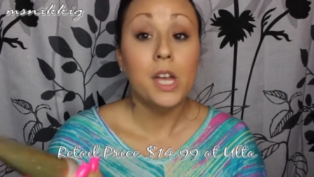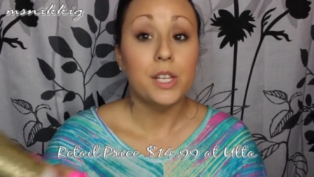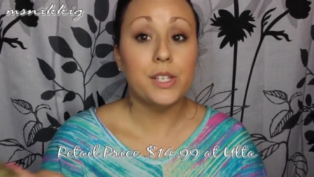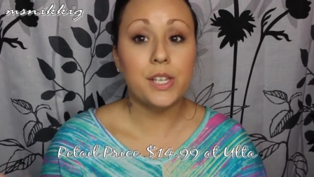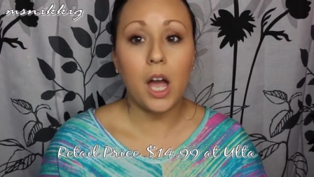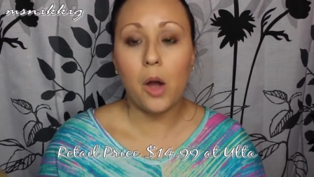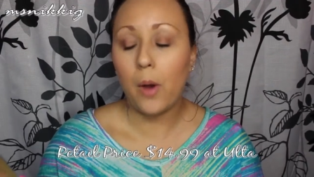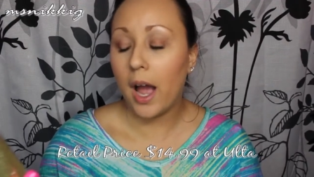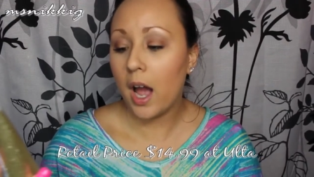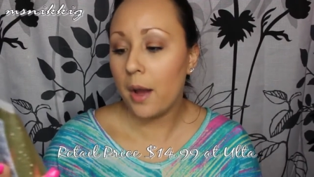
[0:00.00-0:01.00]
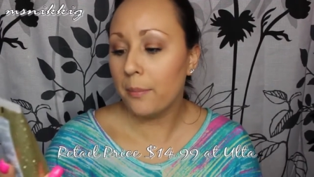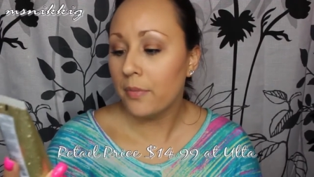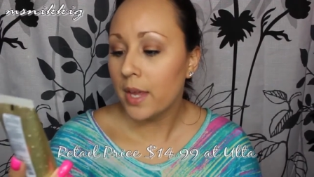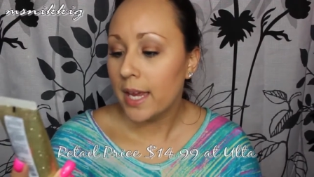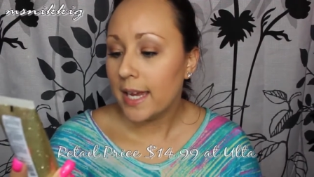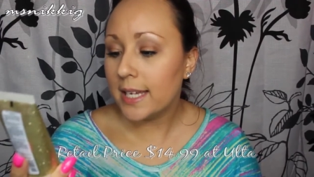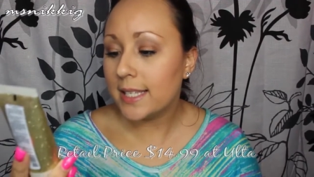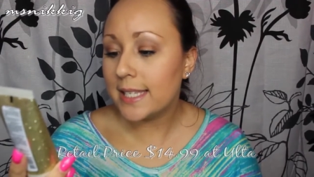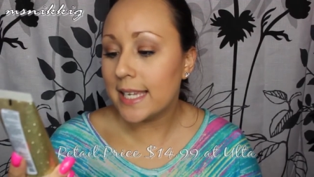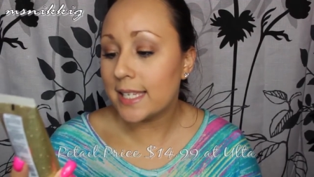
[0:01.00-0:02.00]
So um,
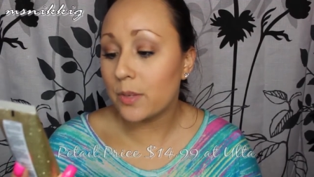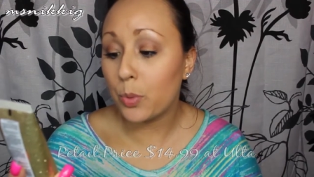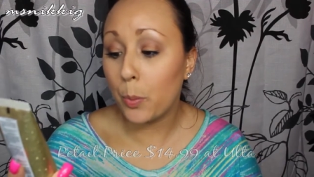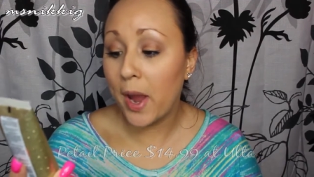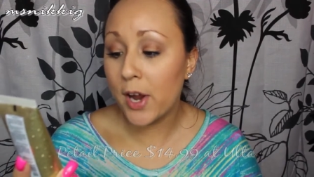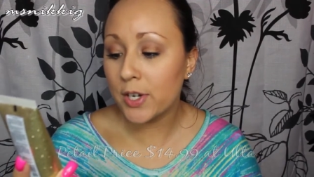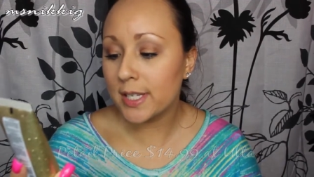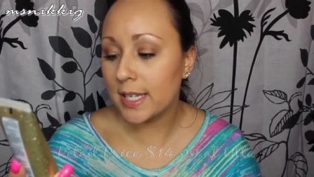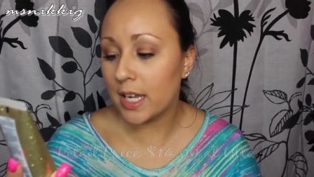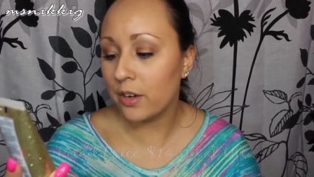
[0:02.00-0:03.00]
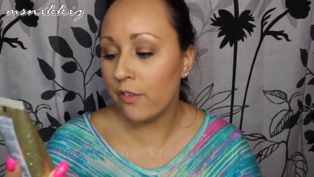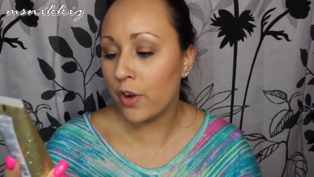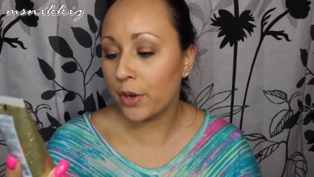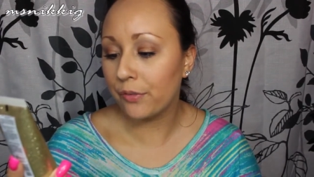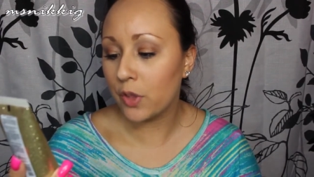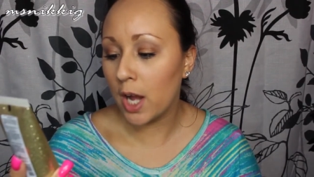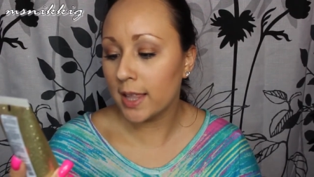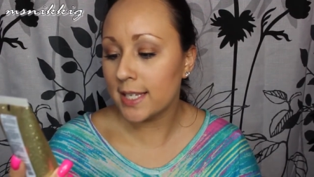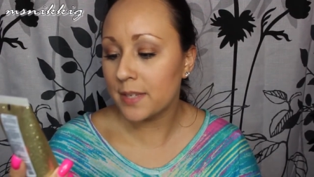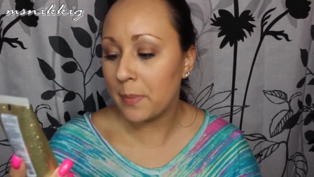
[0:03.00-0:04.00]
it says it prepares skin for a
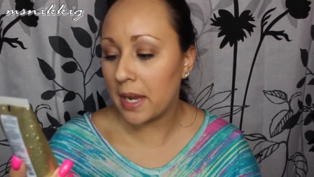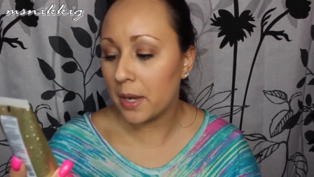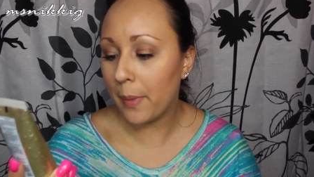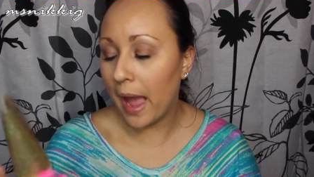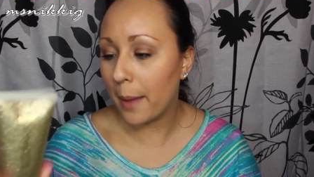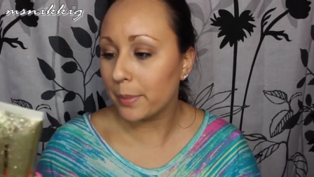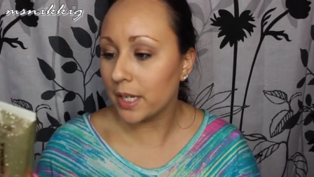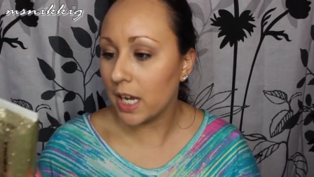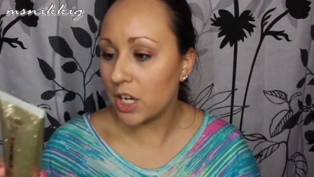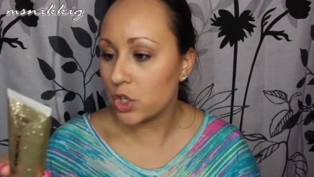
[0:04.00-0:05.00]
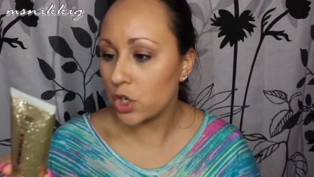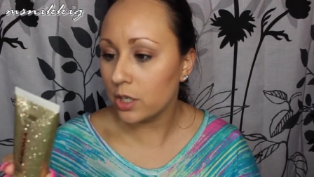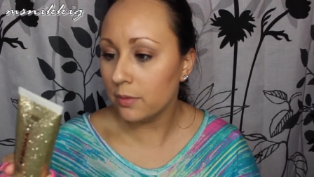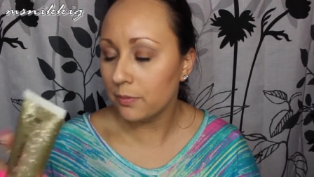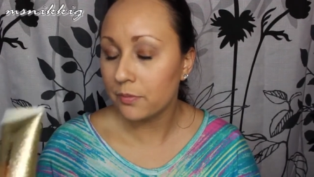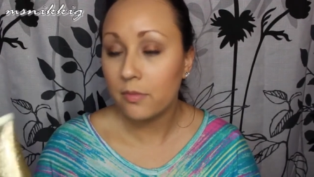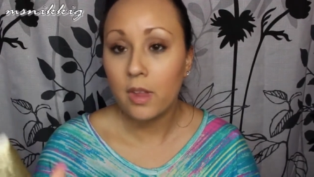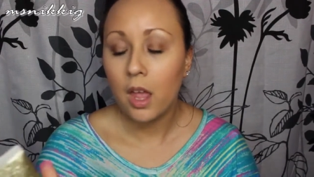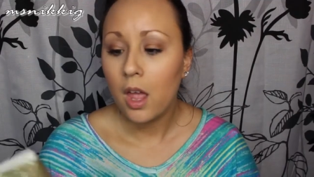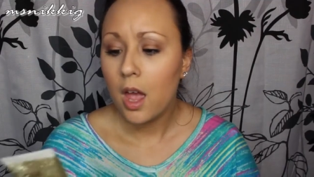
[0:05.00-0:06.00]
flawless makeup application,
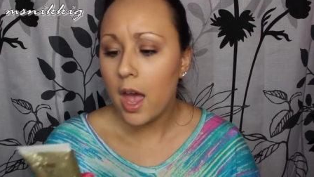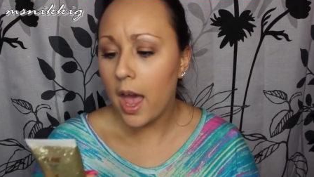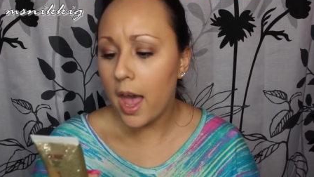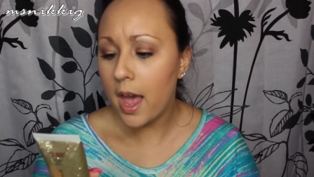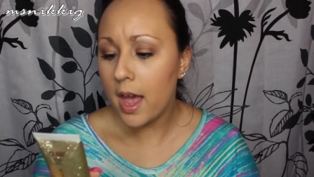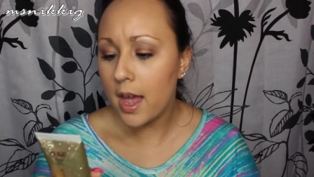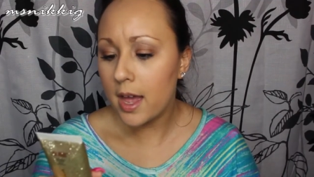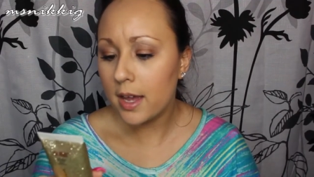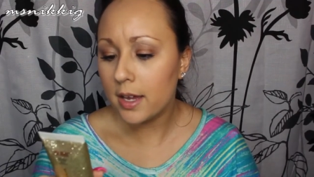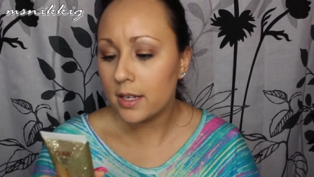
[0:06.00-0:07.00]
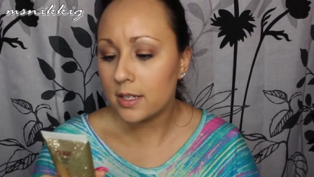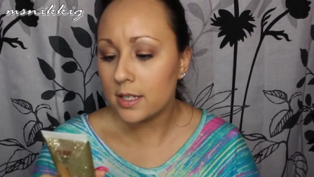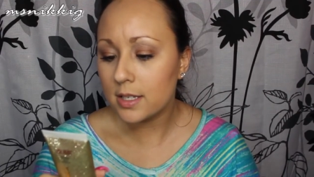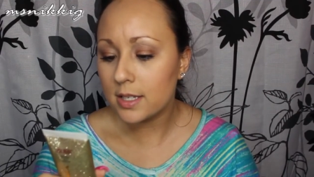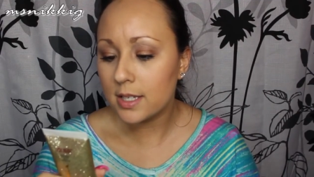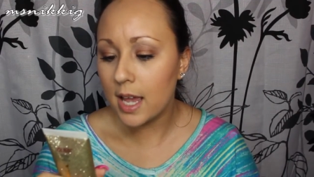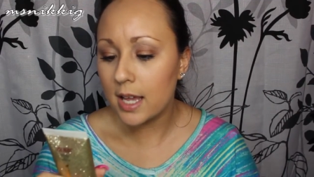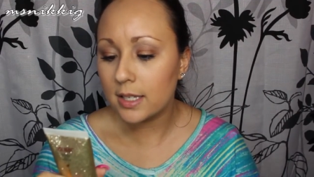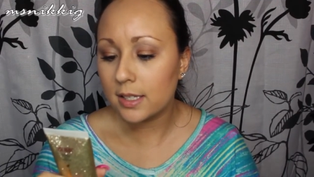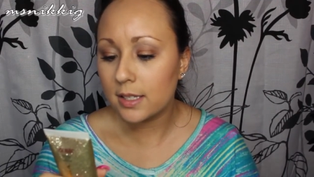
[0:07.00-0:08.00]
and it
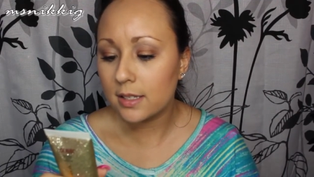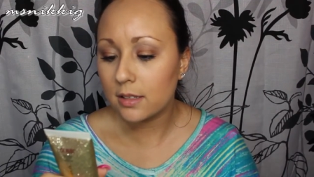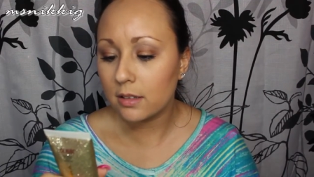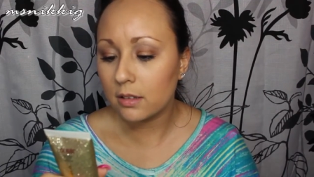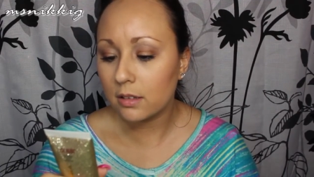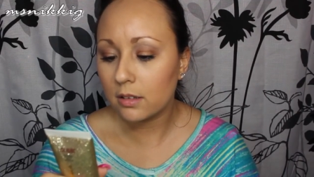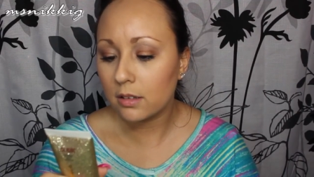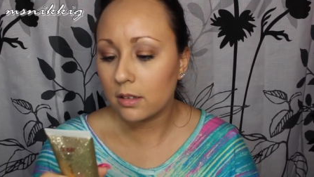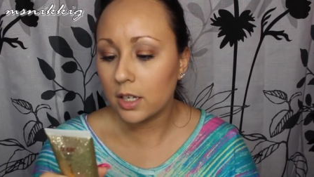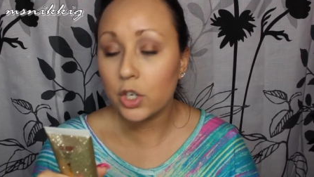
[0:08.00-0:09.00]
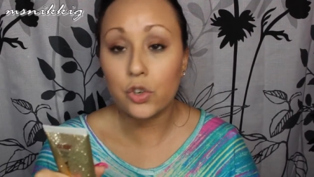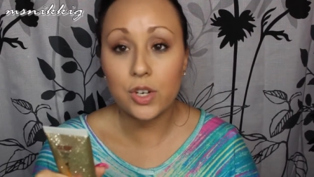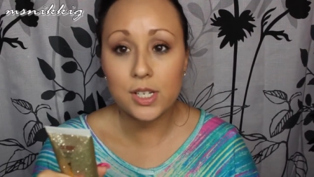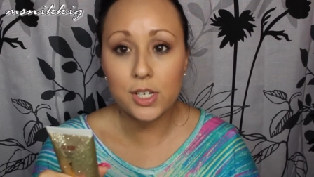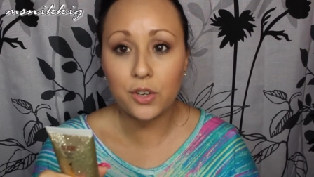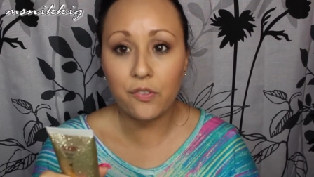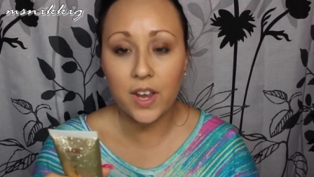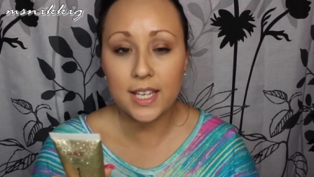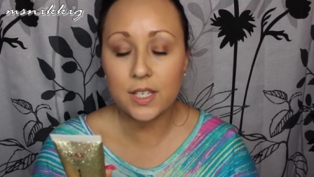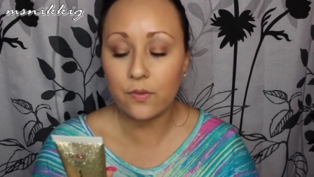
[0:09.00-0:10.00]
says increase your
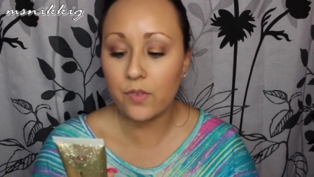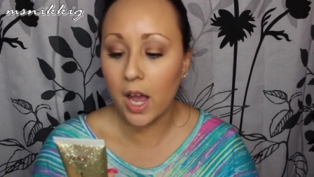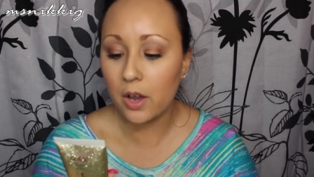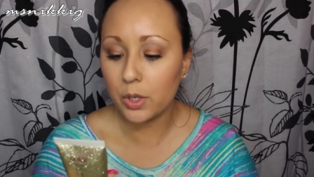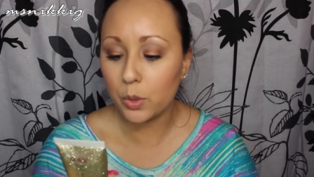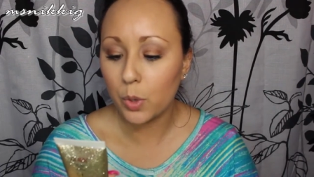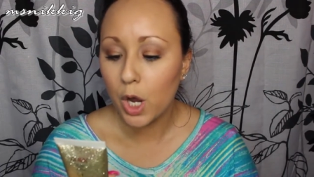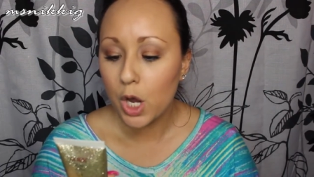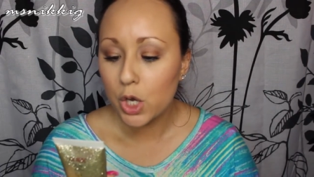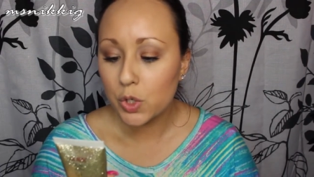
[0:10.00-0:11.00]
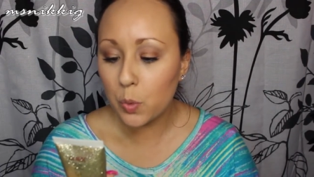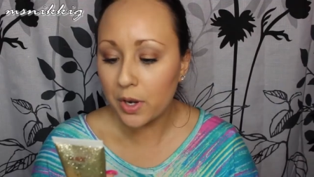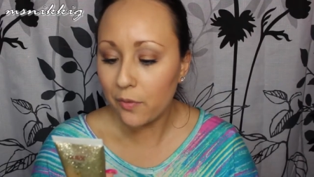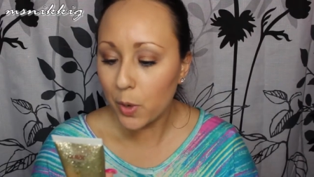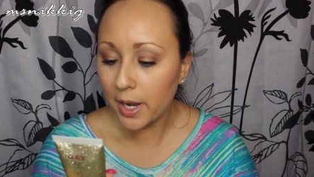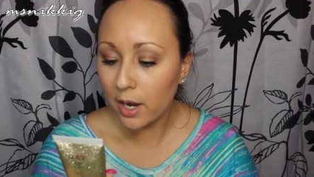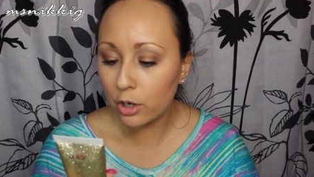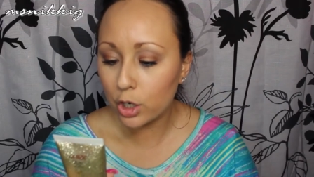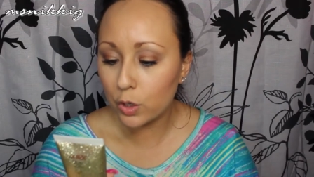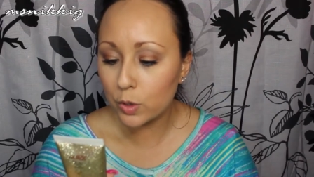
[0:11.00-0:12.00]
face value, twenty-four
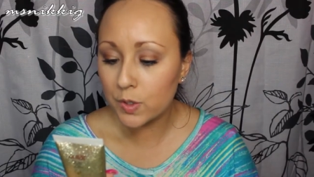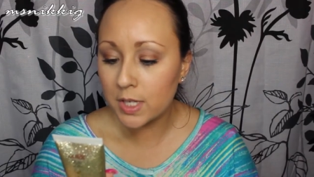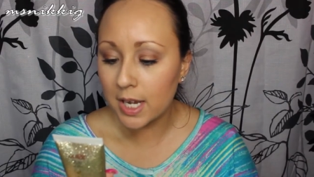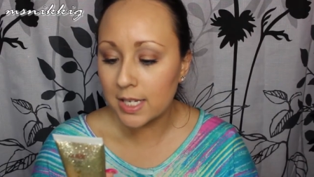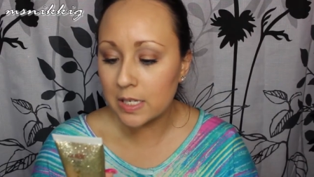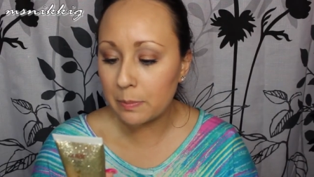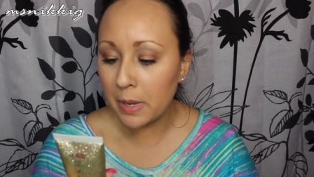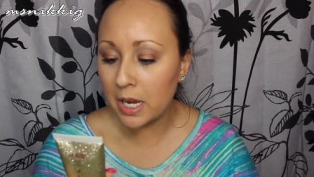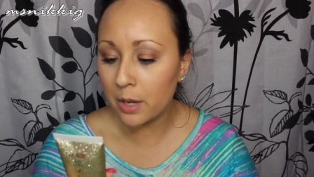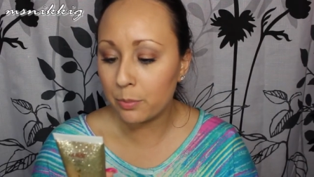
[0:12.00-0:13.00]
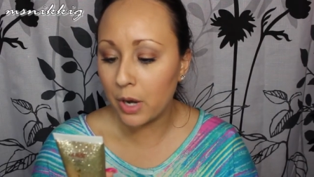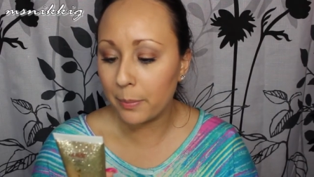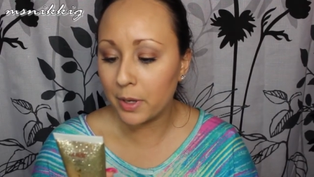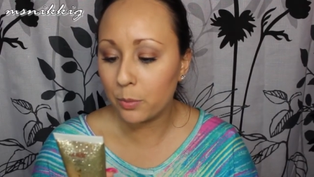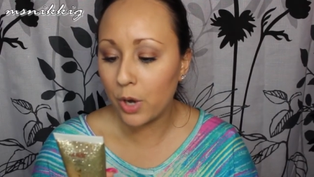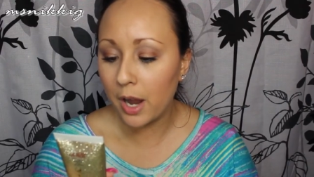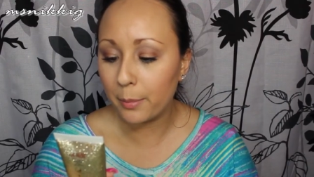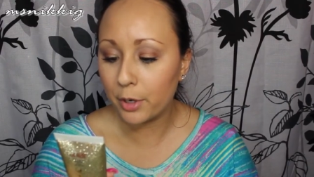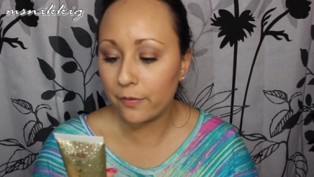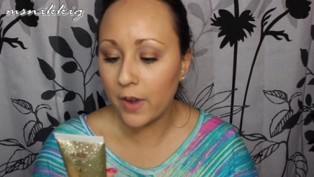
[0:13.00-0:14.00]
karat gold dust makeup prepping
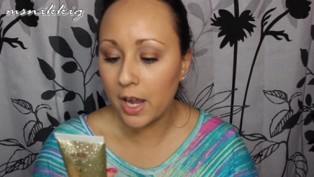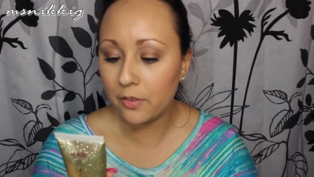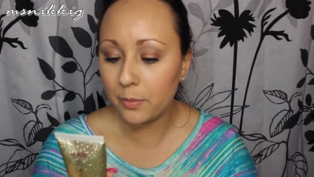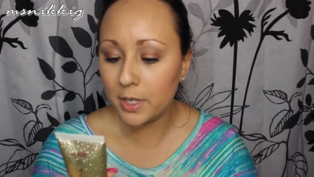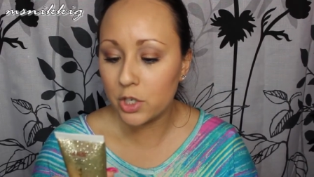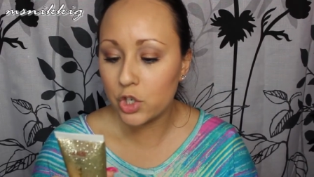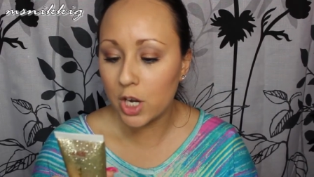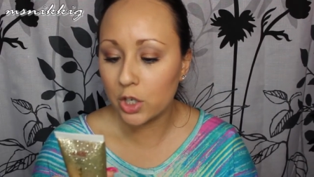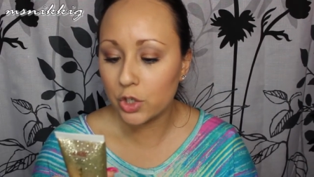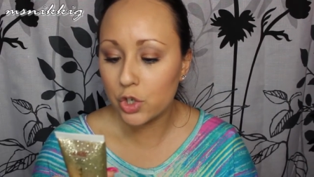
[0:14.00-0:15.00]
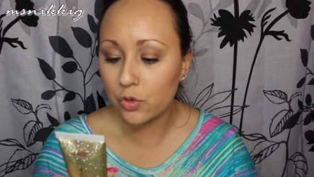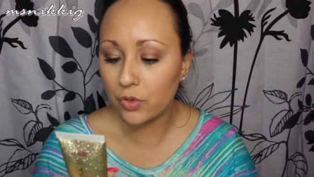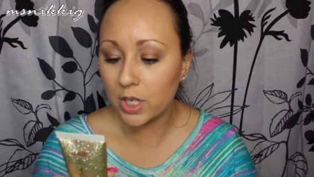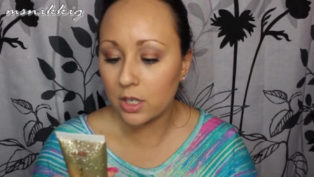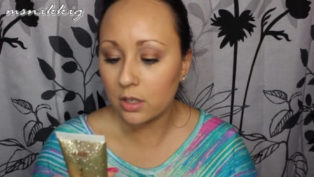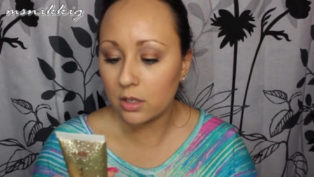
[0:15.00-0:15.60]
primer, five minute gel treat.